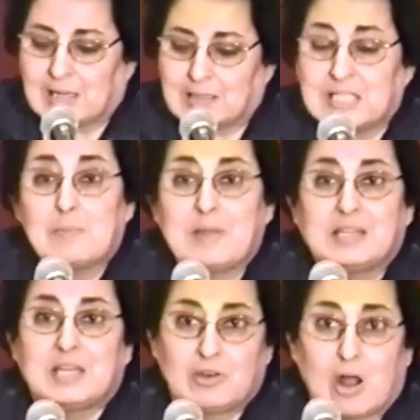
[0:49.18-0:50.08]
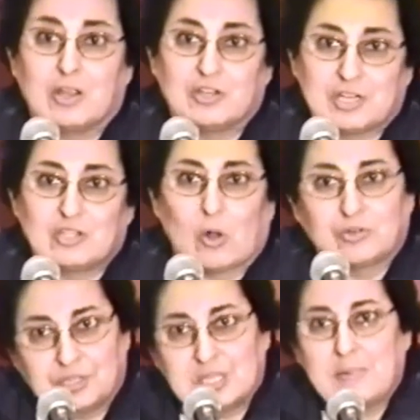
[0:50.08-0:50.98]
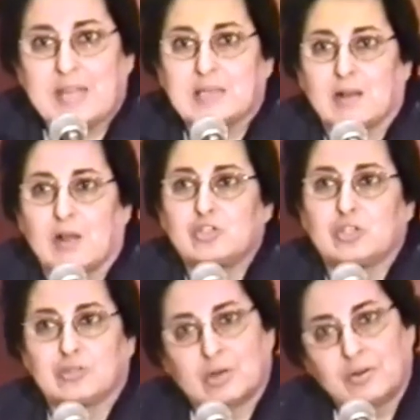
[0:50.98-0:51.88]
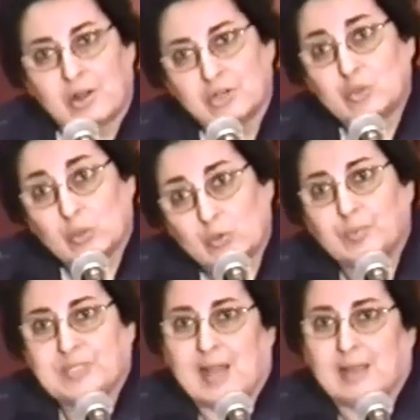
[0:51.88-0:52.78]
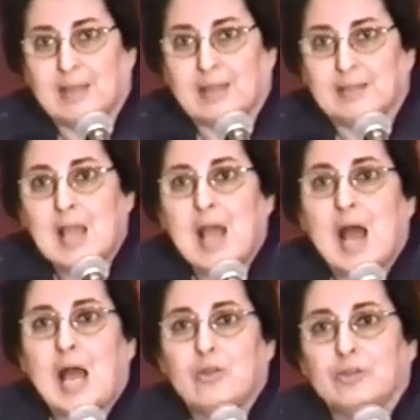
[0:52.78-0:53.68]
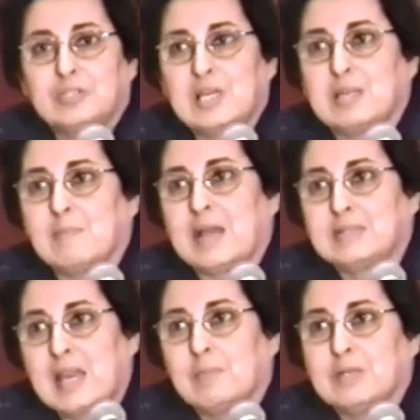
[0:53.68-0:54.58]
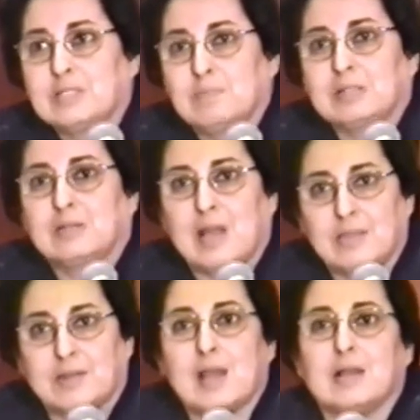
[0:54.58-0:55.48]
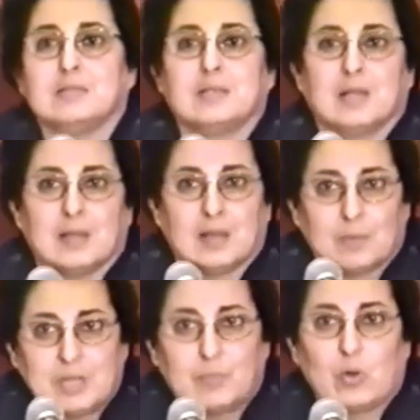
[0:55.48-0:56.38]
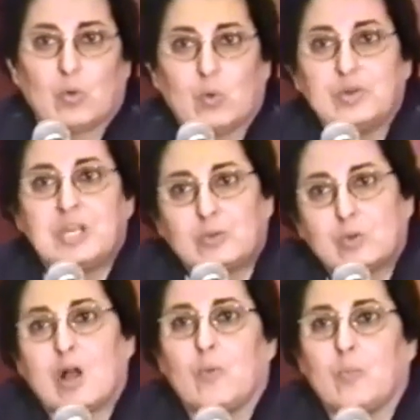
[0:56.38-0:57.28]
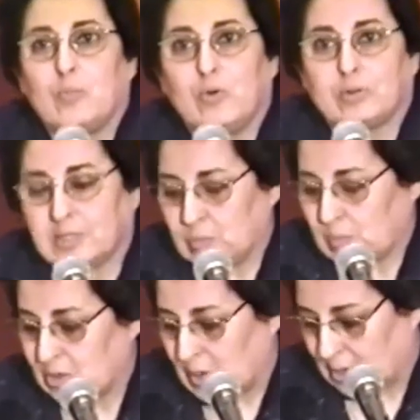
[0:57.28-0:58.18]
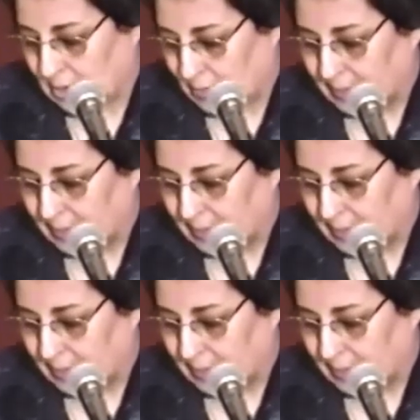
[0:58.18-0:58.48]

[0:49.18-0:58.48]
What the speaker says: disseminating knowledge is also disseminating large knowledge to groups like that and not see them as enemies, but rather as people who need to come on board as we go along.